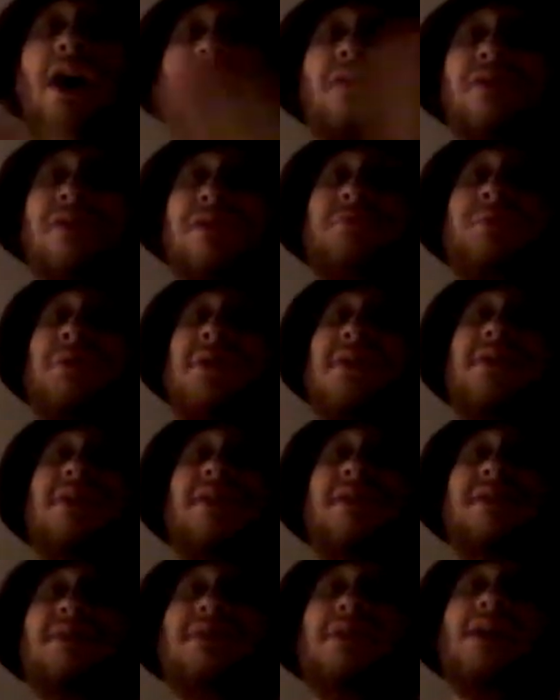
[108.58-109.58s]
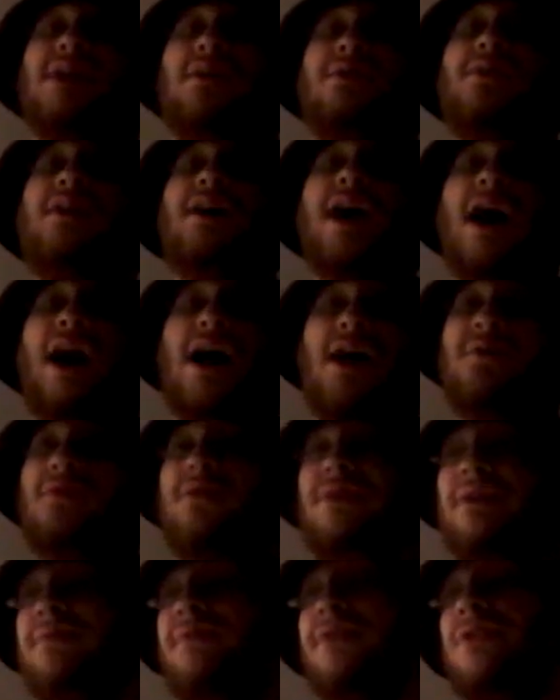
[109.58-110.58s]
how this plays out. I
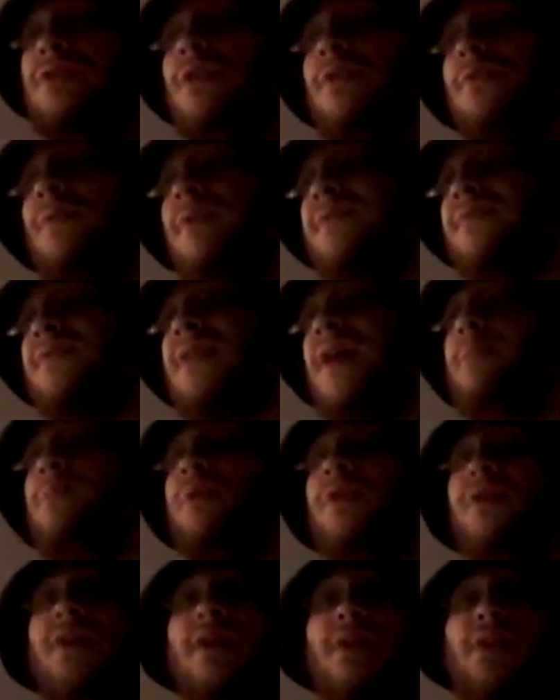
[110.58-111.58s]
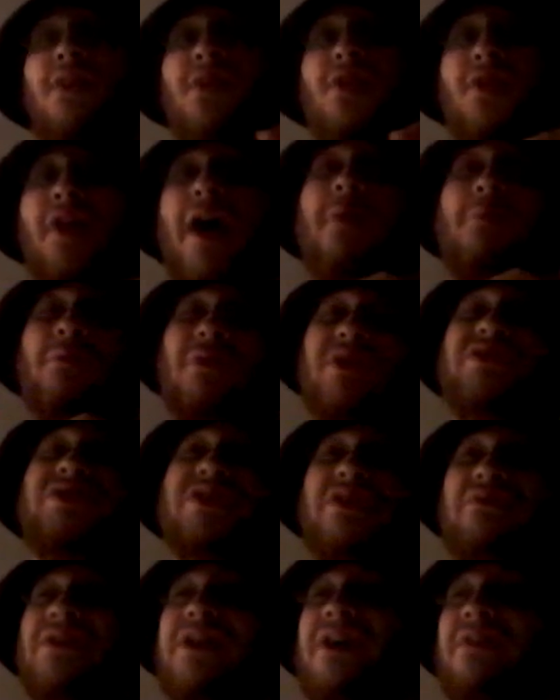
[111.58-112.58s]
don't even know if they put that
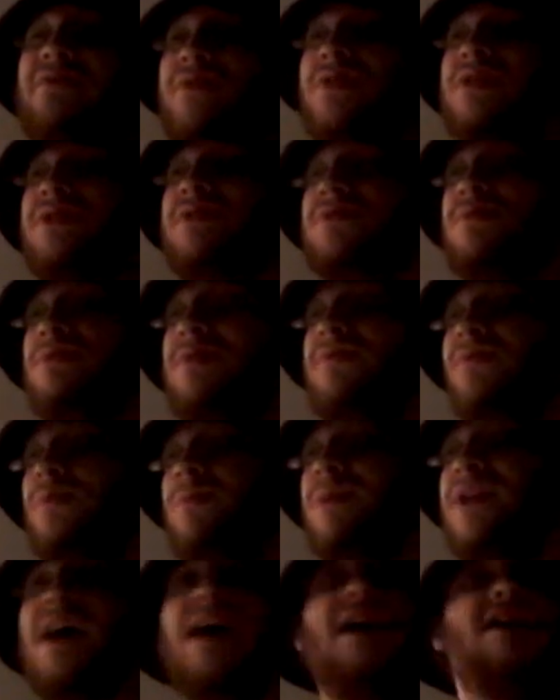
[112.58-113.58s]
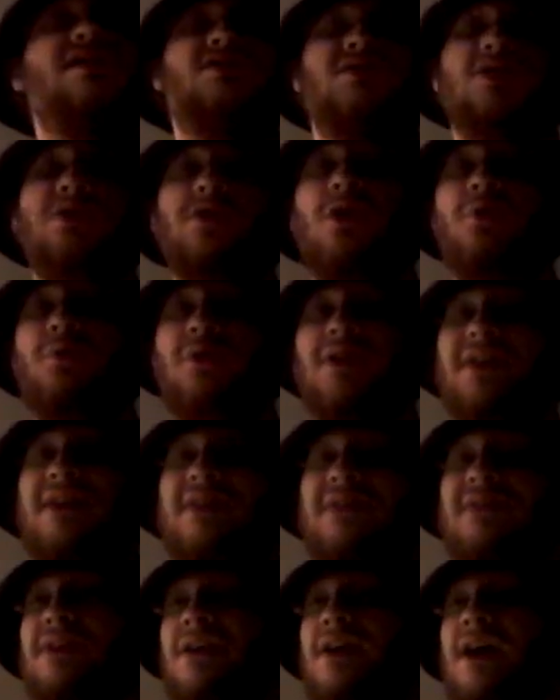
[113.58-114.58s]
much of an effort into it for me to actually go and
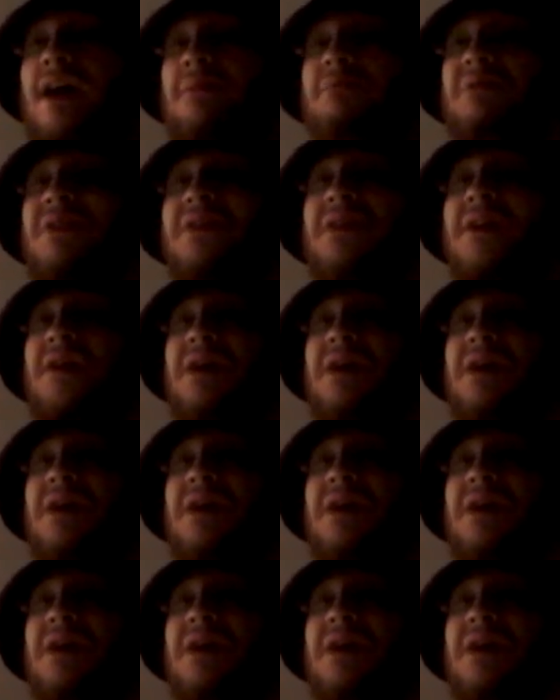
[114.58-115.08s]
get the game.